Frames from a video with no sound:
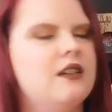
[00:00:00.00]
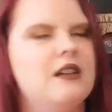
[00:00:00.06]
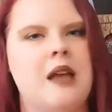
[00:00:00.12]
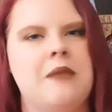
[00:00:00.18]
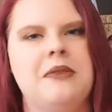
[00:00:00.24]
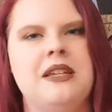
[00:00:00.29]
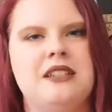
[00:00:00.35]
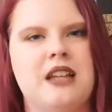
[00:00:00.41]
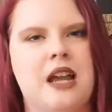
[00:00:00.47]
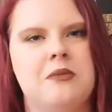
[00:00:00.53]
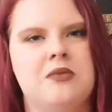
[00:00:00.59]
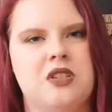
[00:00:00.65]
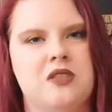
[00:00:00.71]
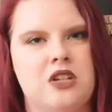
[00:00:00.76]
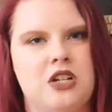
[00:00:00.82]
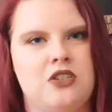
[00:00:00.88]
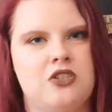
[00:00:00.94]
I mean, times
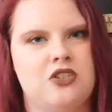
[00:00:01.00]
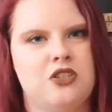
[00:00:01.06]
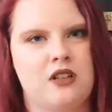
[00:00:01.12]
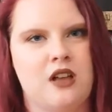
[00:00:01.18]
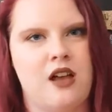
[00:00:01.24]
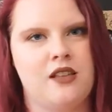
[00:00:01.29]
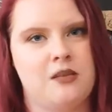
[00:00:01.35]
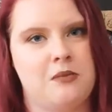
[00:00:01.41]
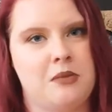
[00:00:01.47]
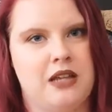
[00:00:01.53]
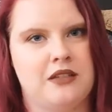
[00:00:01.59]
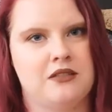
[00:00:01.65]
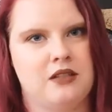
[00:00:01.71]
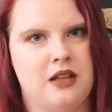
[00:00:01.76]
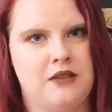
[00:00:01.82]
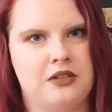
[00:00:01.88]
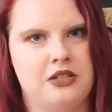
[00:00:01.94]
have changed a lot in the past
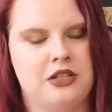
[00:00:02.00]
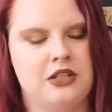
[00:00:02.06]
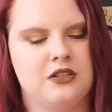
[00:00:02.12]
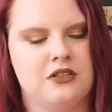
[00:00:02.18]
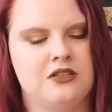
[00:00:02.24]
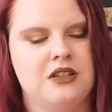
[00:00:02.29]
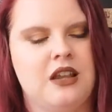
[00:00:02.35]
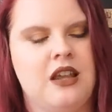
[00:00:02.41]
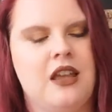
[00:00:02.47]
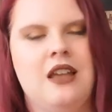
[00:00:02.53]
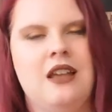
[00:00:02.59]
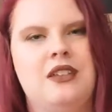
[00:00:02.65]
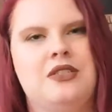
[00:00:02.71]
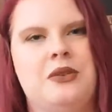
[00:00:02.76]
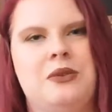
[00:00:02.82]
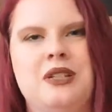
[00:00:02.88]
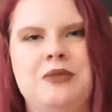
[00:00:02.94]
11 years.
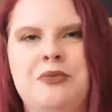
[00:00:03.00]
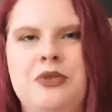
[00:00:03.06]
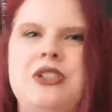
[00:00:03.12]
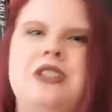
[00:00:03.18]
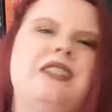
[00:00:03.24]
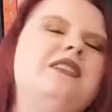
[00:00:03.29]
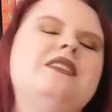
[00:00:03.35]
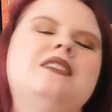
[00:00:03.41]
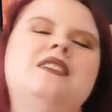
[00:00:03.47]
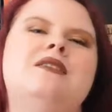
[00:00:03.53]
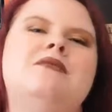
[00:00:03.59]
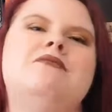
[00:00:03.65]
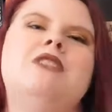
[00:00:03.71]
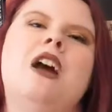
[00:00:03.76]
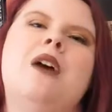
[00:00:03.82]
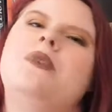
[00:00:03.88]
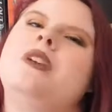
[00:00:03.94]
So this book is
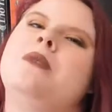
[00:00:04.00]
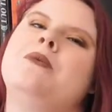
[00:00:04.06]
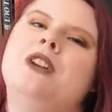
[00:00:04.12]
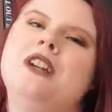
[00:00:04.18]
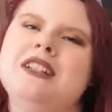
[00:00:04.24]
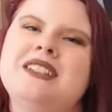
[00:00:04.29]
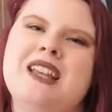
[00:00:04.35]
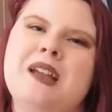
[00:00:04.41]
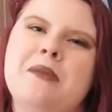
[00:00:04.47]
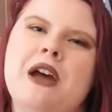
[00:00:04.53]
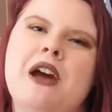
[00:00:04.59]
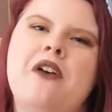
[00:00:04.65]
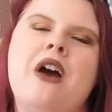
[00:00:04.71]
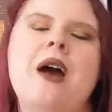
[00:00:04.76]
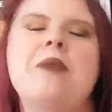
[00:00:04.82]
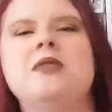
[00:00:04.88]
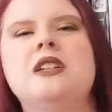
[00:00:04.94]
not one I'm crazy
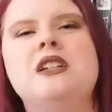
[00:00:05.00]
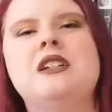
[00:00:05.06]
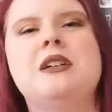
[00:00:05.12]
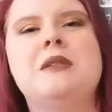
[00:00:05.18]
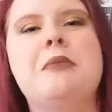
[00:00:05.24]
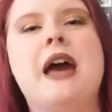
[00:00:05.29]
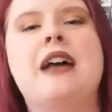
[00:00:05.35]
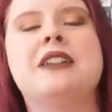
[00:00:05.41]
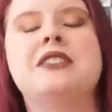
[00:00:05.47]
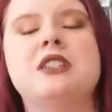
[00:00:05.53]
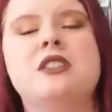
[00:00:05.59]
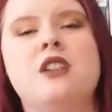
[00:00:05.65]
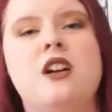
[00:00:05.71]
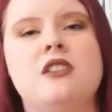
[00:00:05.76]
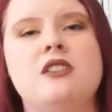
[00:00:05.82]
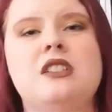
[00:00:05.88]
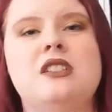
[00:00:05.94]
about. I'm going to pass it
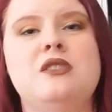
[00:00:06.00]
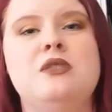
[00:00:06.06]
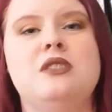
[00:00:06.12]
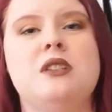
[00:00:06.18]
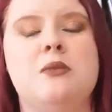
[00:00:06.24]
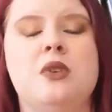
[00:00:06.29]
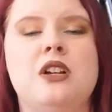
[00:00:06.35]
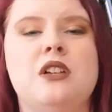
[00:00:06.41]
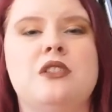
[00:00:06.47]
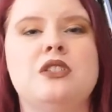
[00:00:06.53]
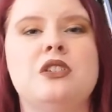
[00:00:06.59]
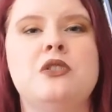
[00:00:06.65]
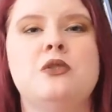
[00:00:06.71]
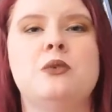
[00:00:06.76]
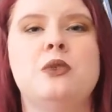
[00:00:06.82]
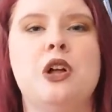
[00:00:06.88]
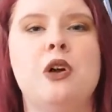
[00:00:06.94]
along to someone else
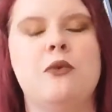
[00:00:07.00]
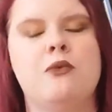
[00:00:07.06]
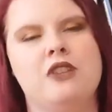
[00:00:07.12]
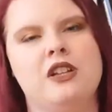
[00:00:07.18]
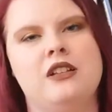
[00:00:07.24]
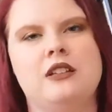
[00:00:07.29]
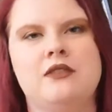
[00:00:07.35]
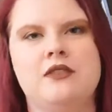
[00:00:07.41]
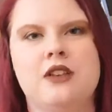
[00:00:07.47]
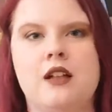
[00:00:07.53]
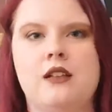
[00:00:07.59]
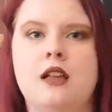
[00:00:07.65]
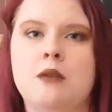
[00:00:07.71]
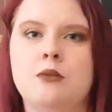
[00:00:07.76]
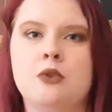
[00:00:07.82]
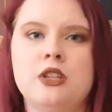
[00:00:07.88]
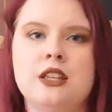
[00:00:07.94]
who will hopefully love it a
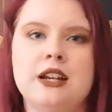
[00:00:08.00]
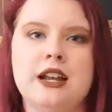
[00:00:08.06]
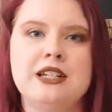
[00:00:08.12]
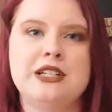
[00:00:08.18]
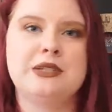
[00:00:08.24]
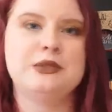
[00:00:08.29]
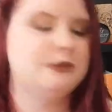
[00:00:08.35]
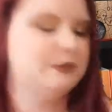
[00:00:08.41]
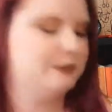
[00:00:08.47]
lot more than I do.